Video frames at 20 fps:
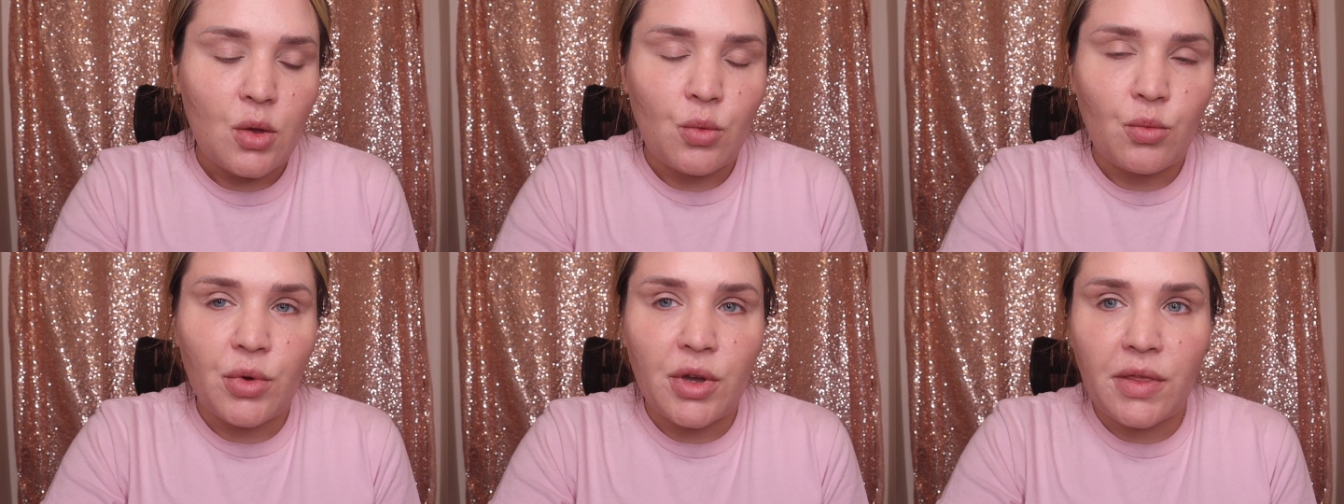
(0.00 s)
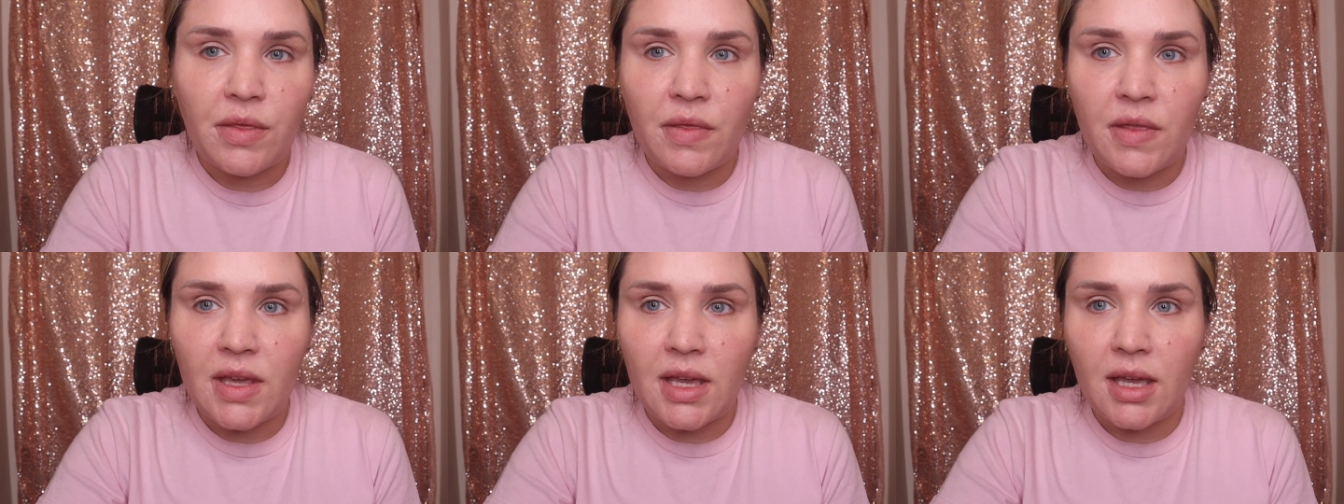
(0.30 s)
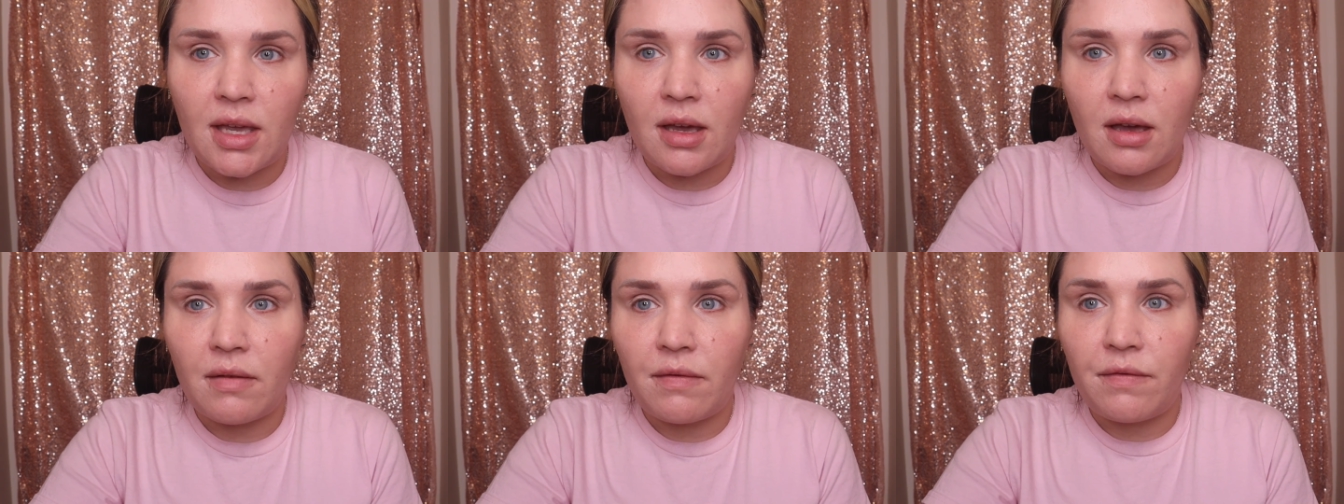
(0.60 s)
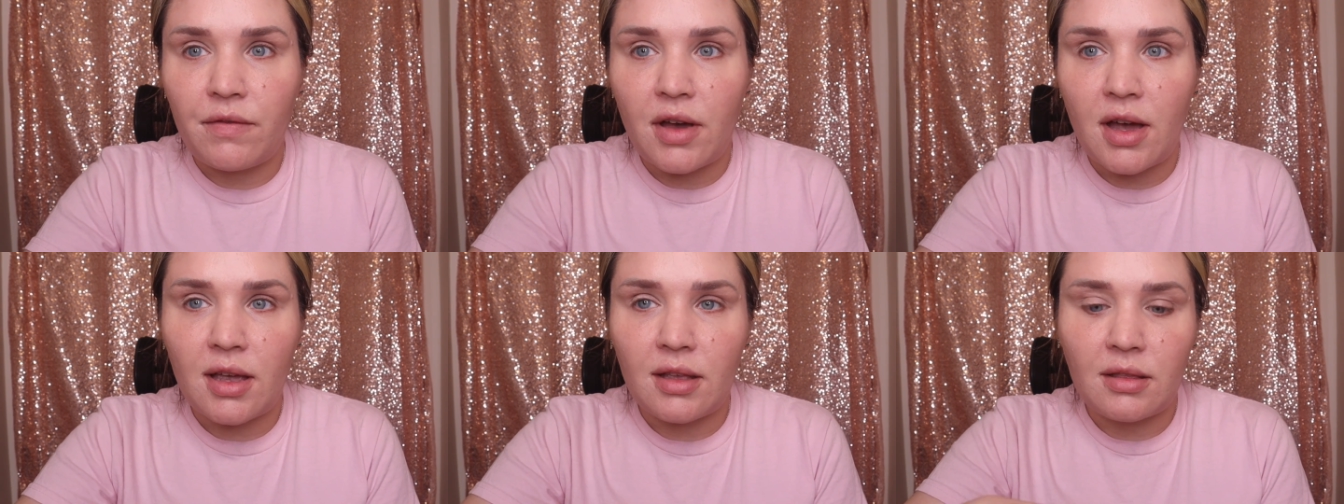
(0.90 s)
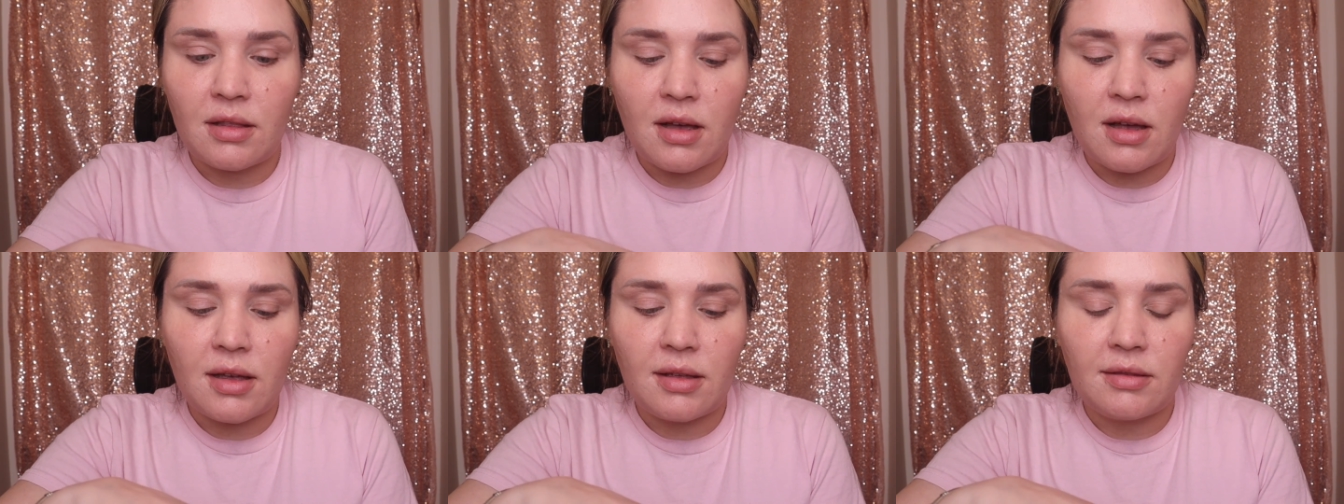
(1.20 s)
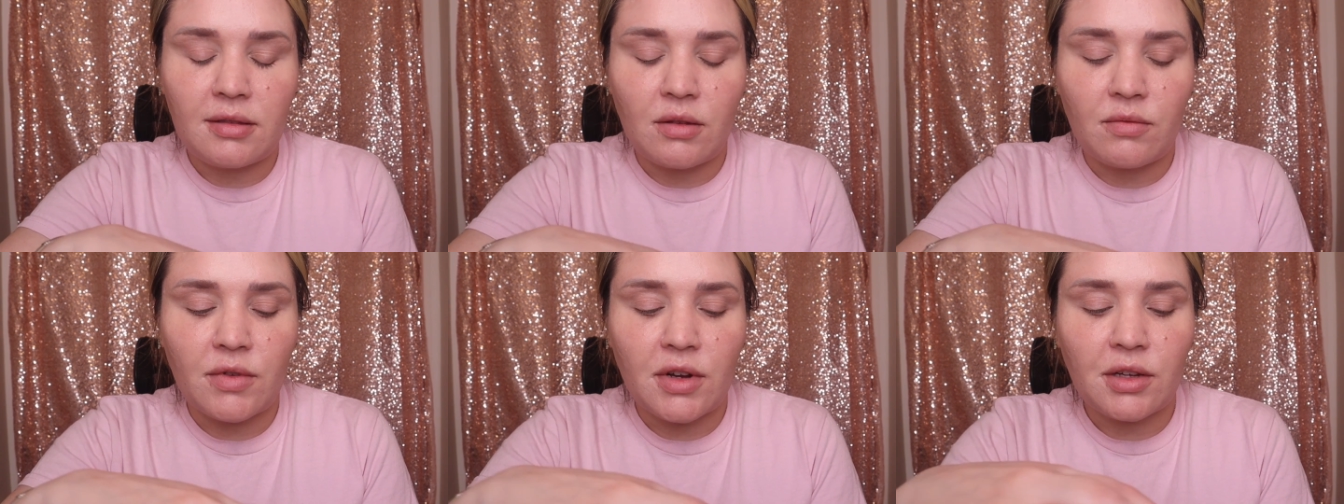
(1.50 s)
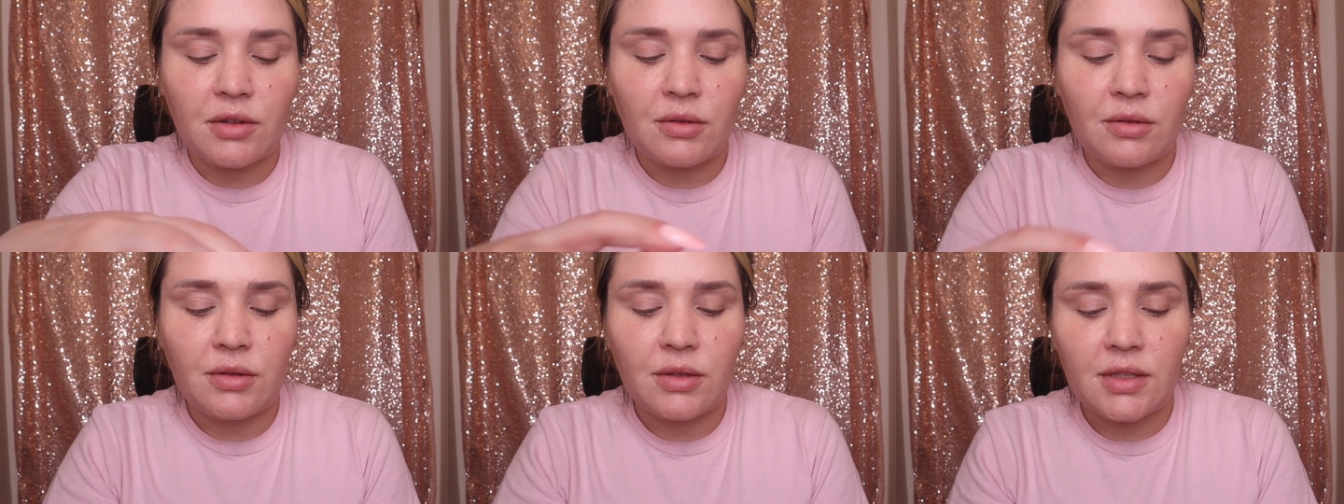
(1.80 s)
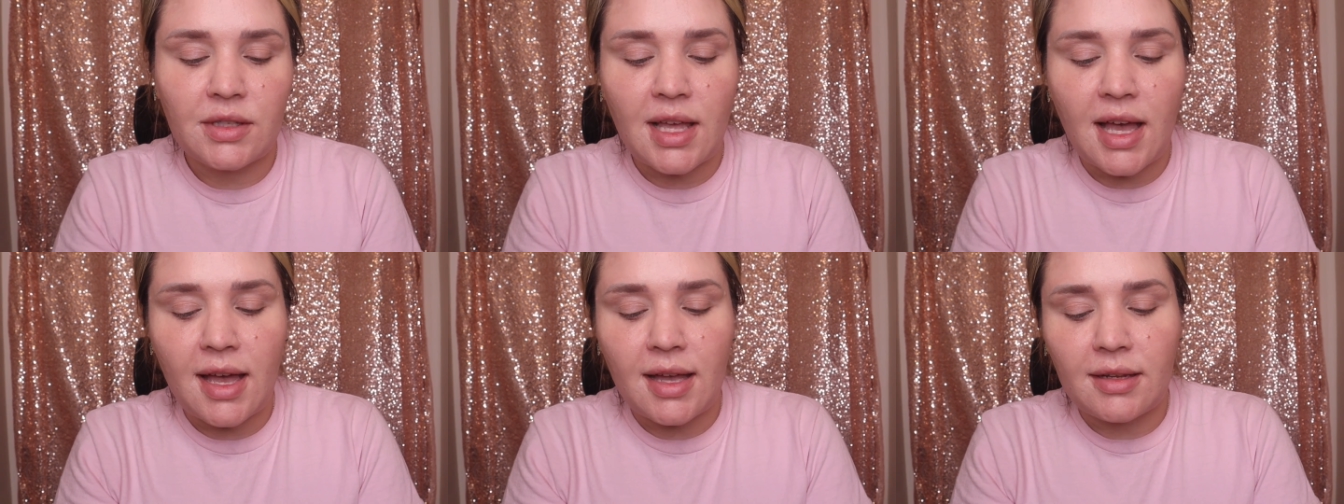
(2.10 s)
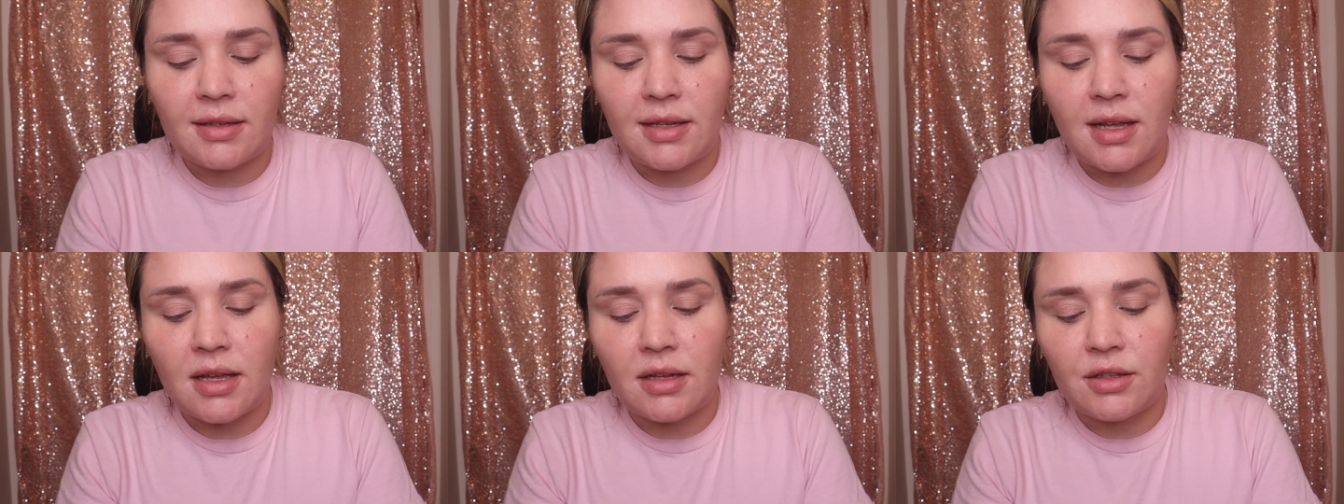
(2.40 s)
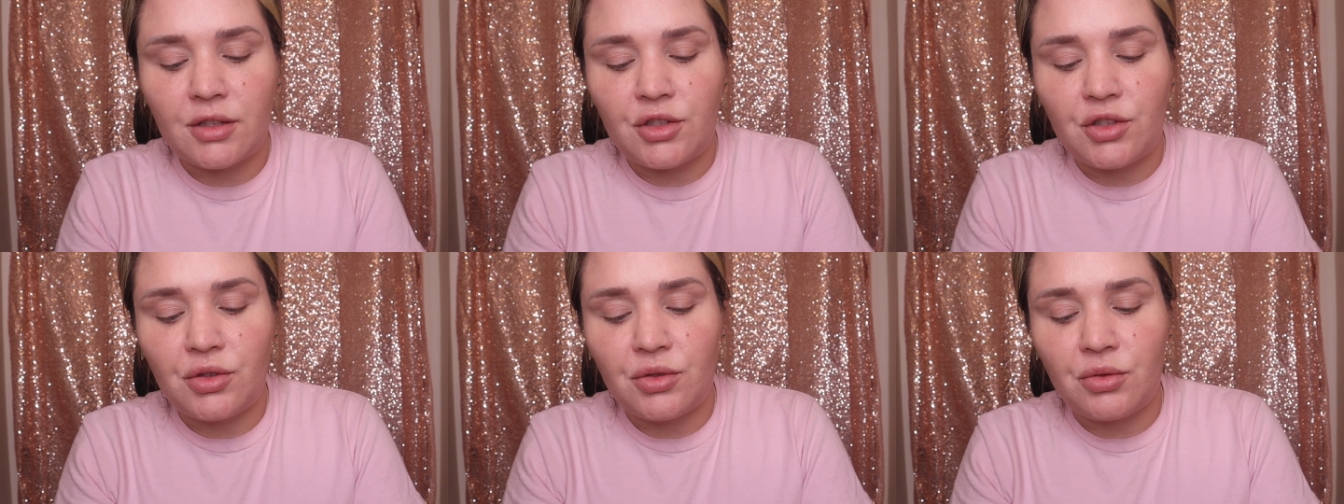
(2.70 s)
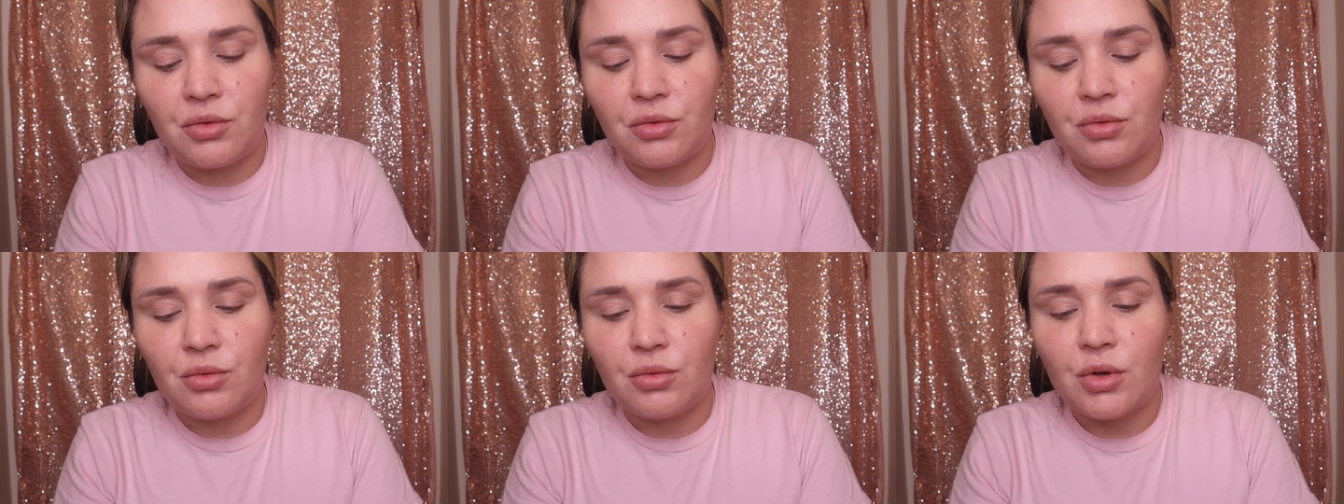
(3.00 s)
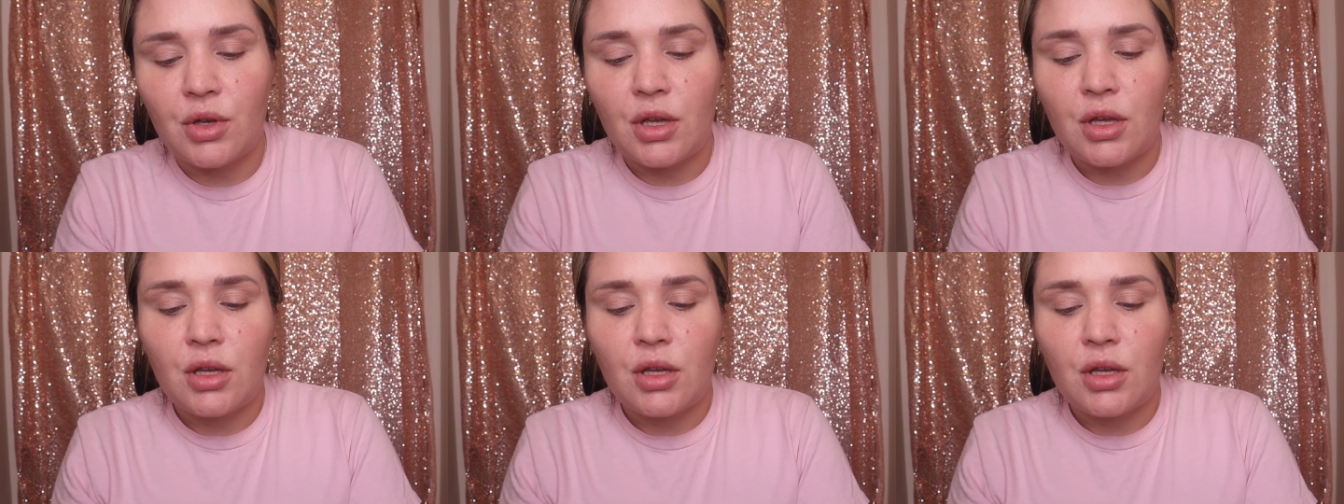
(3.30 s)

with the fine lines and wrinkles that tend to